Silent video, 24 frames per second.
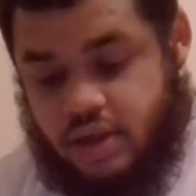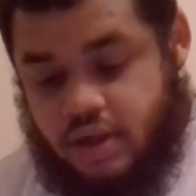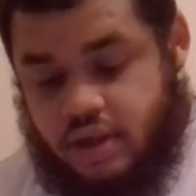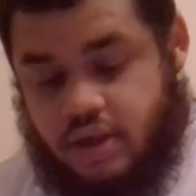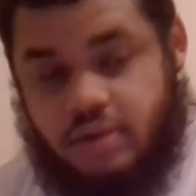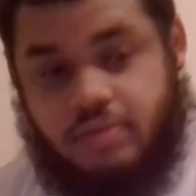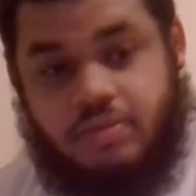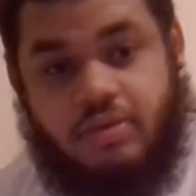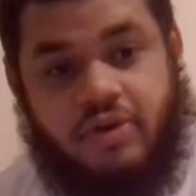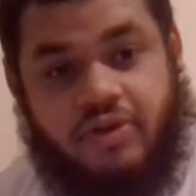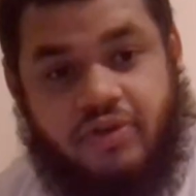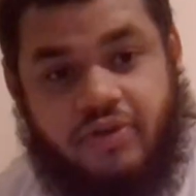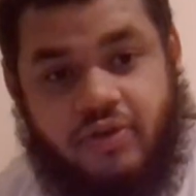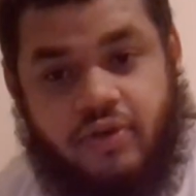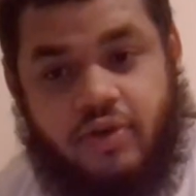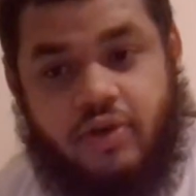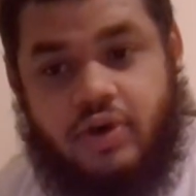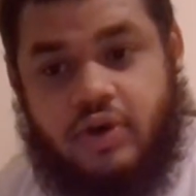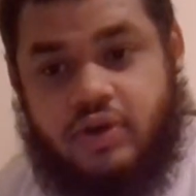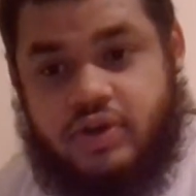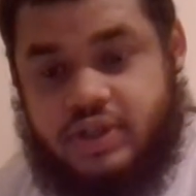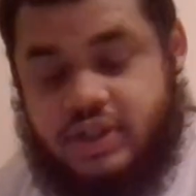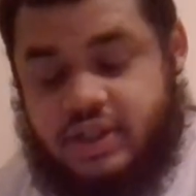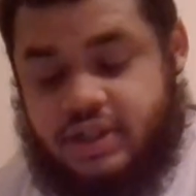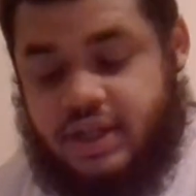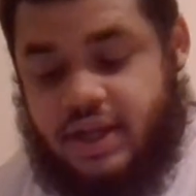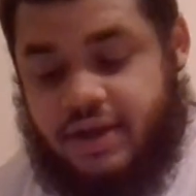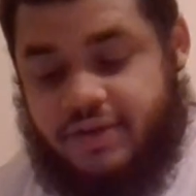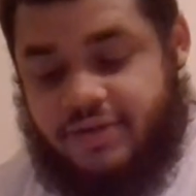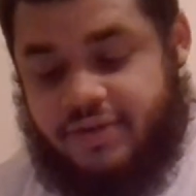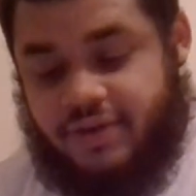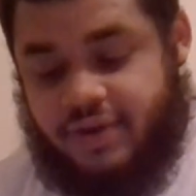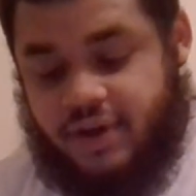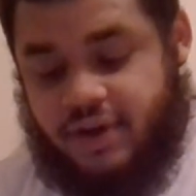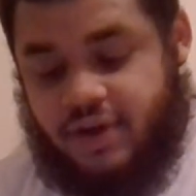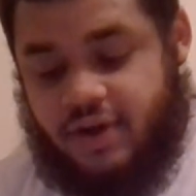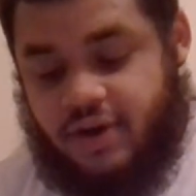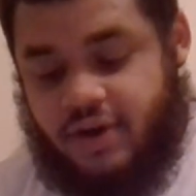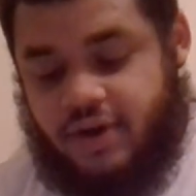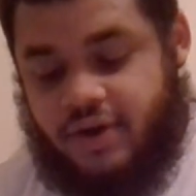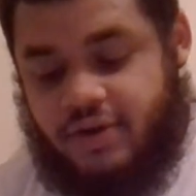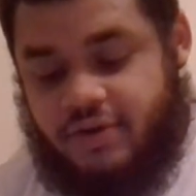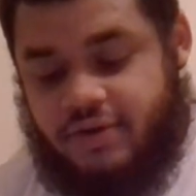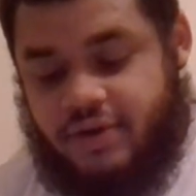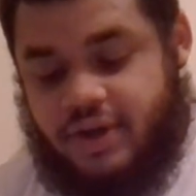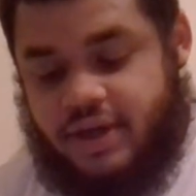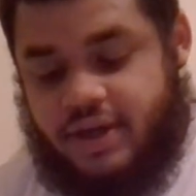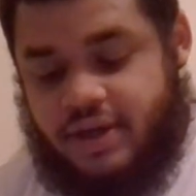Number 4, Stephen
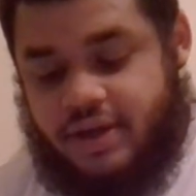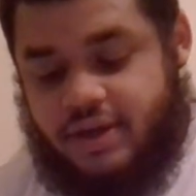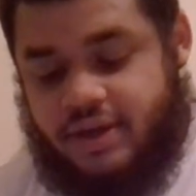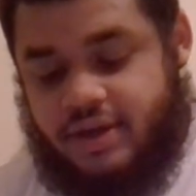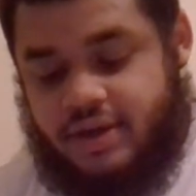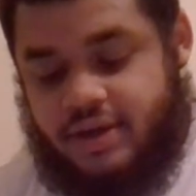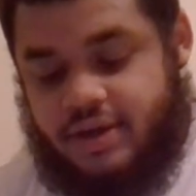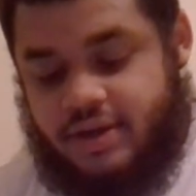Curry.